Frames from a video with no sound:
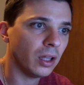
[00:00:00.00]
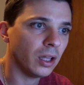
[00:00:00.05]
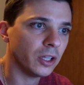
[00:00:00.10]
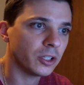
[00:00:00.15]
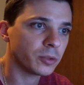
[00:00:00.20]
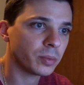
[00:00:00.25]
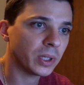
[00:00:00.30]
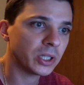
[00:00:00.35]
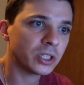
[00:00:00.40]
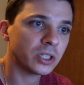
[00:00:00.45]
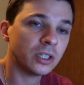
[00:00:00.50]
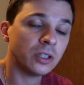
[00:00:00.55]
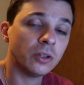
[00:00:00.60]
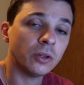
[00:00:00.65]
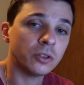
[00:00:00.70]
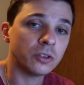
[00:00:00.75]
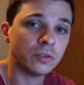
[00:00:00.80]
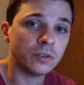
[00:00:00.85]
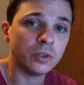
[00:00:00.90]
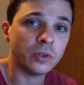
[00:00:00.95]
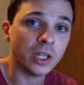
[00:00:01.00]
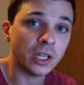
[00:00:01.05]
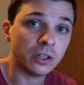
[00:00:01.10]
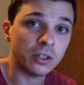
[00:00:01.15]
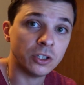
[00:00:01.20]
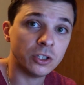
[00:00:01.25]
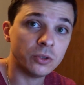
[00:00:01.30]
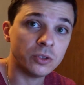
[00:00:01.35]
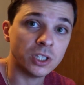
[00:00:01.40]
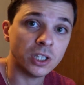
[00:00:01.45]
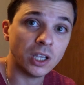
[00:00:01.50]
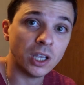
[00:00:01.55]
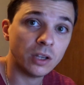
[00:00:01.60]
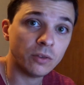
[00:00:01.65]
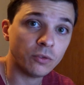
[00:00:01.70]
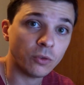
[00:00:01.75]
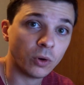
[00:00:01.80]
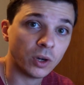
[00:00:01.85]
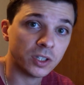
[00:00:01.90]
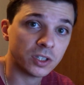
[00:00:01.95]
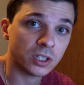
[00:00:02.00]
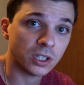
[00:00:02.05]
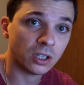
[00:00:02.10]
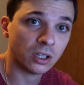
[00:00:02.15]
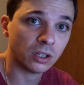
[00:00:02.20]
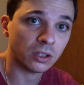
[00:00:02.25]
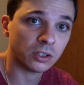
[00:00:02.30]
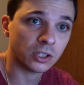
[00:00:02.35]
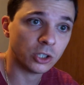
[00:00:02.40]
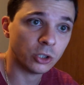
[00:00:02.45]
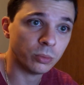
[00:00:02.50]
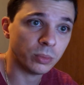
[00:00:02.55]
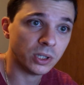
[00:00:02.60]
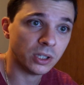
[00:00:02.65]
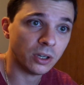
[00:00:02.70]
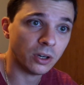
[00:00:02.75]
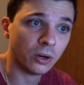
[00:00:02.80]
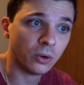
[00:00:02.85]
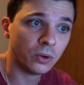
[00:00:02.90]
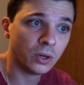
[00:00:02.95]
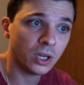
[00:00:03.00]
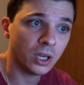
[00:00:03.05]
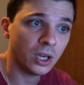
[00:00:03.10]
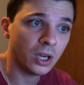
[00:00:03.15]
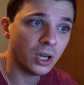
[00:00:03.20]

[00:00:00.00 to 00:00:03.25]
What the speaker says: especially those of you that are using invoicing on QBO.